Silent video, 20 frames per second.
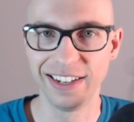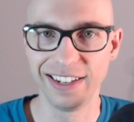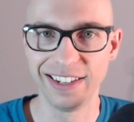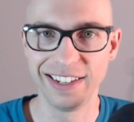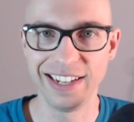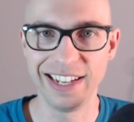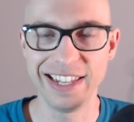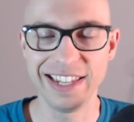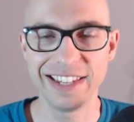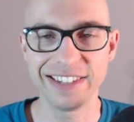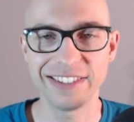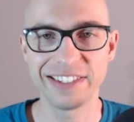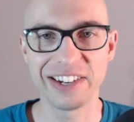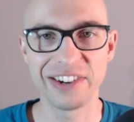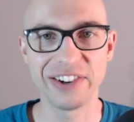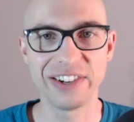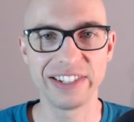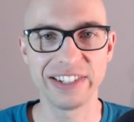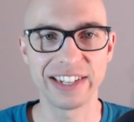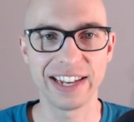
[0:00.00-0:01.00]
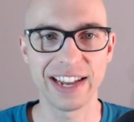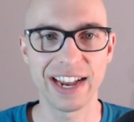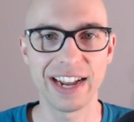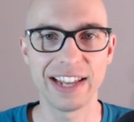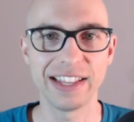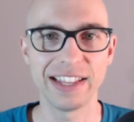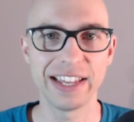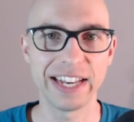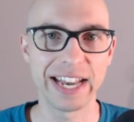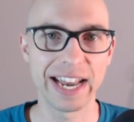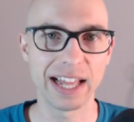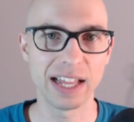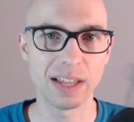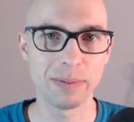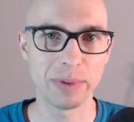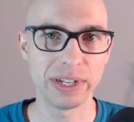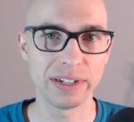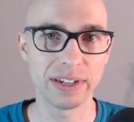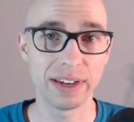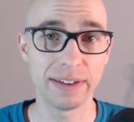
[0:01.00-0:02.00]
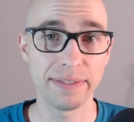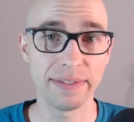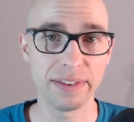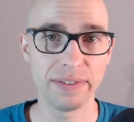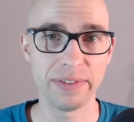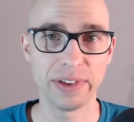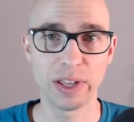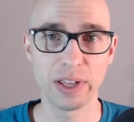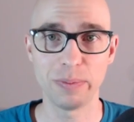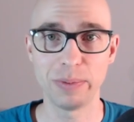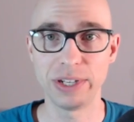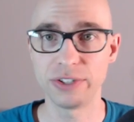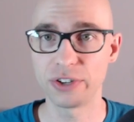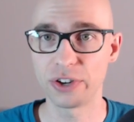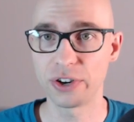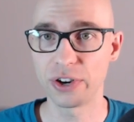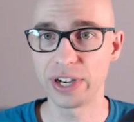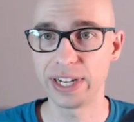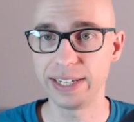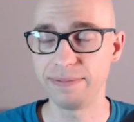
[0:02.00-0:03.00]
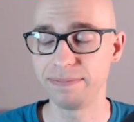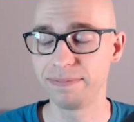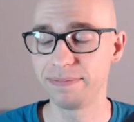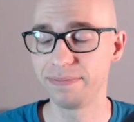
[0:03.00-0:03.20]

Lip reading: In this series, I highlight an element of the development journey,